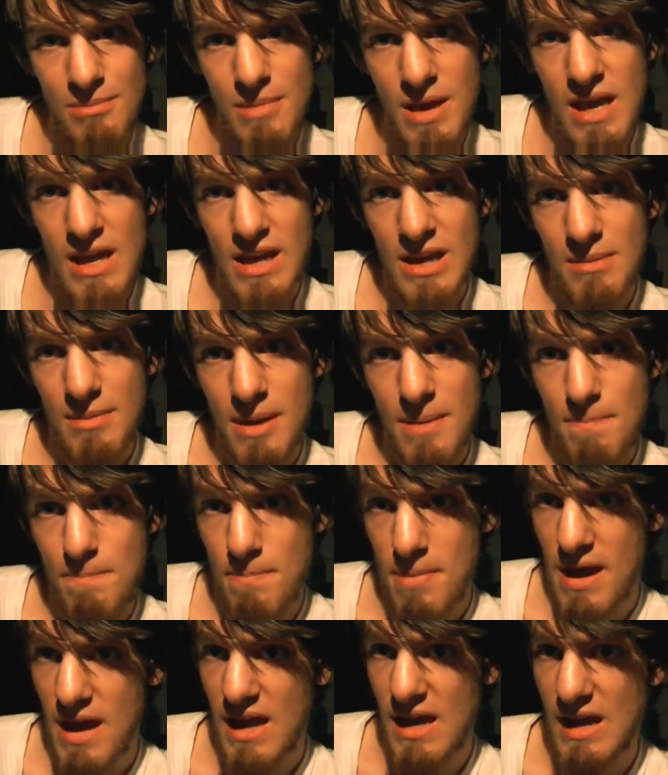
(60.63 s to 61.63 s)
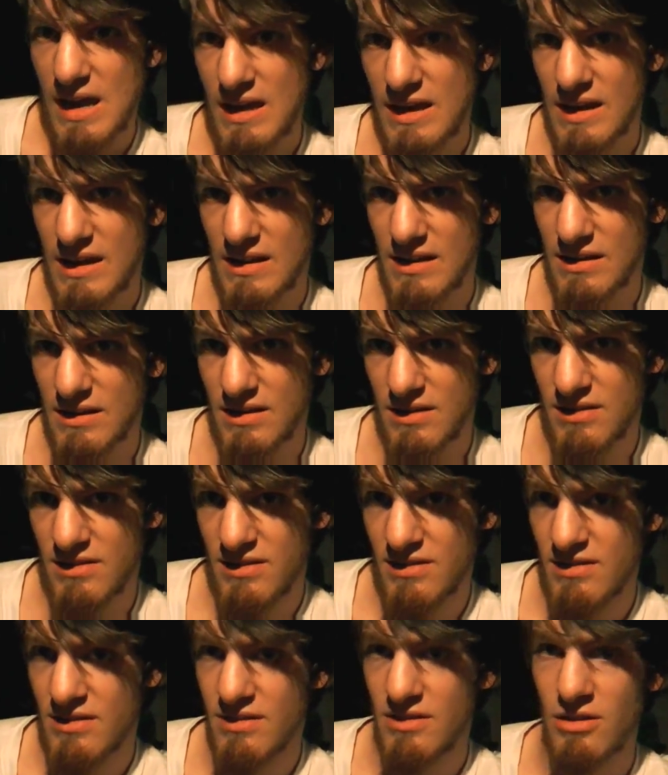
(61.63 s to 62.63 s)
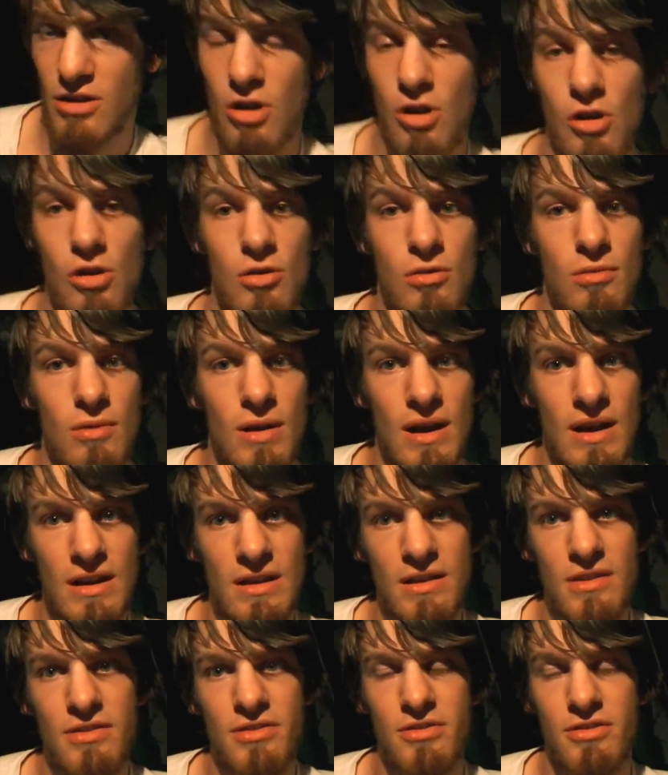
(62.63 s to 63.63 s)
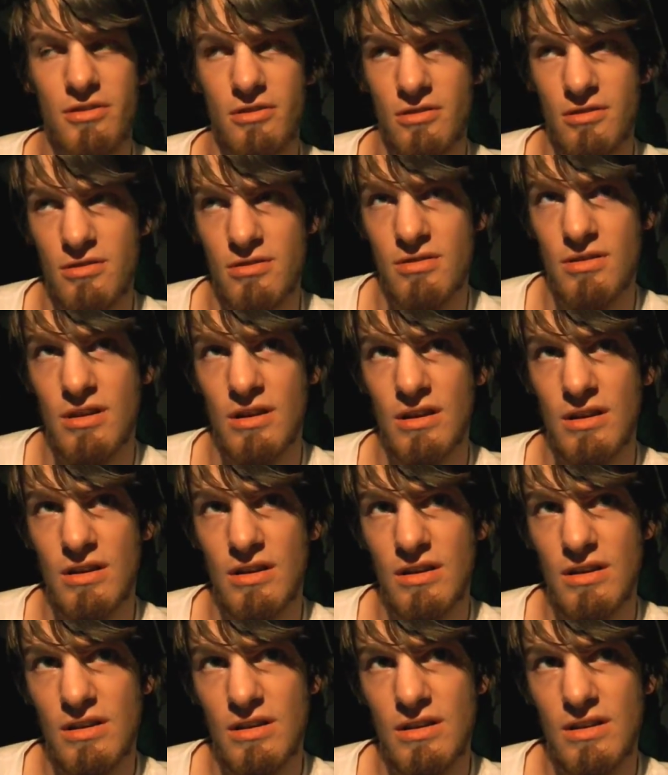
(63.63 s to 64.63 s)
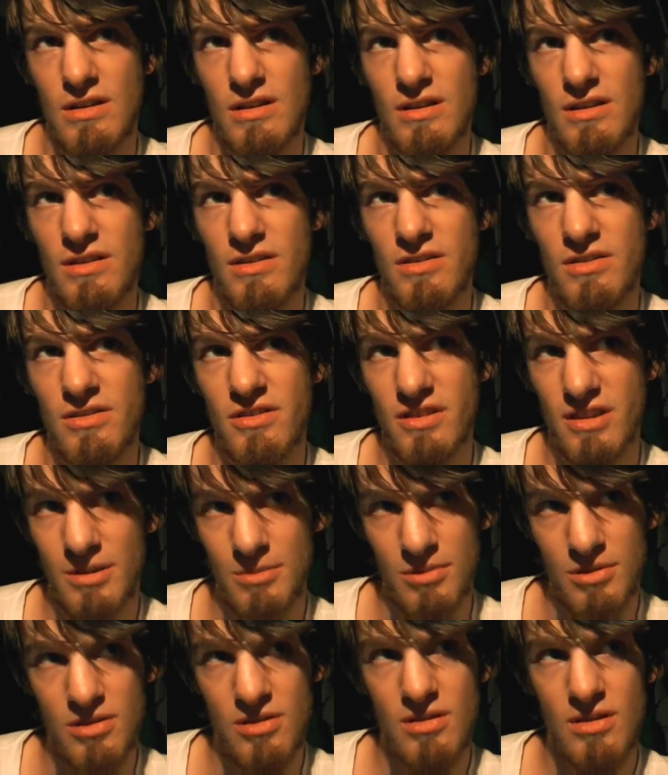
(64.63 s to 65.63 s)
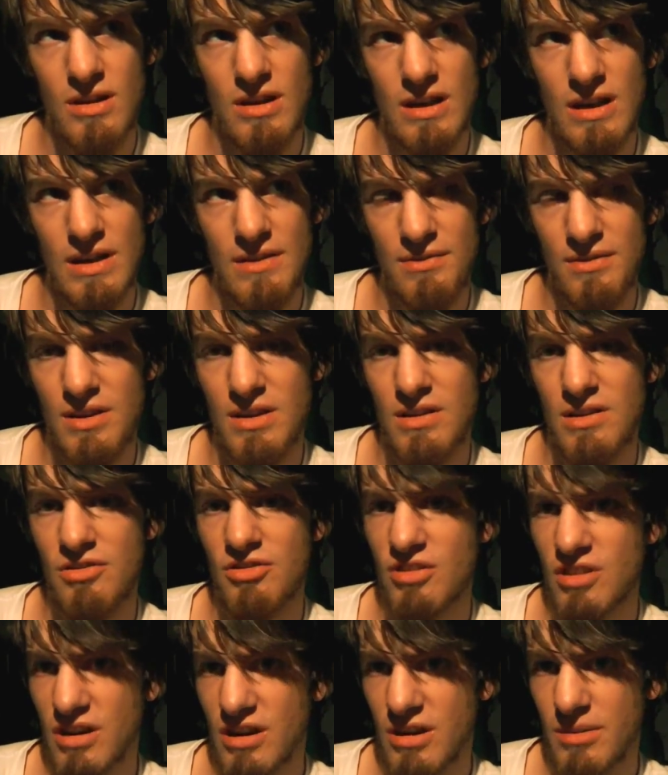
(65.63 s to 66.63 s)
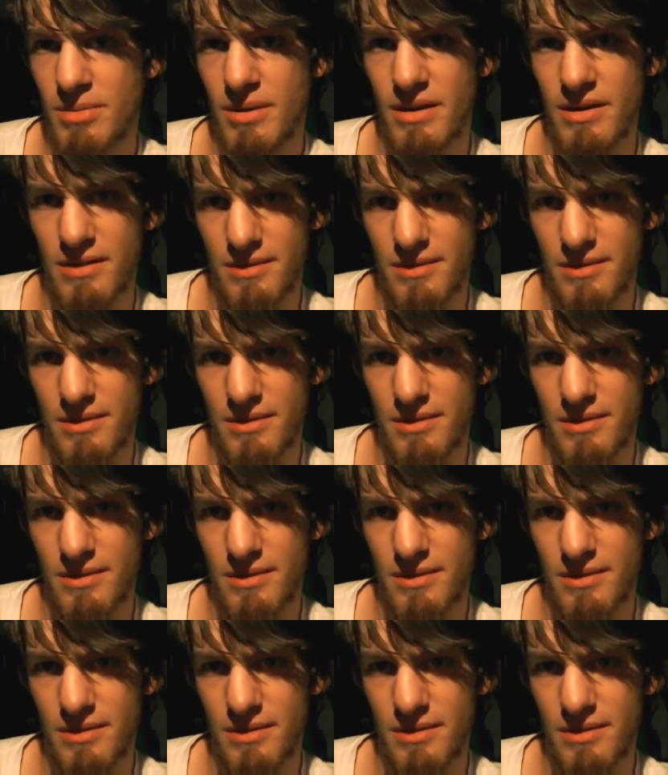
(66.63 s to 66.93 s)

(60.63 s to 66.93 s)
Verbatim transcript: making me panic because this is already the third summer I haven't got a job.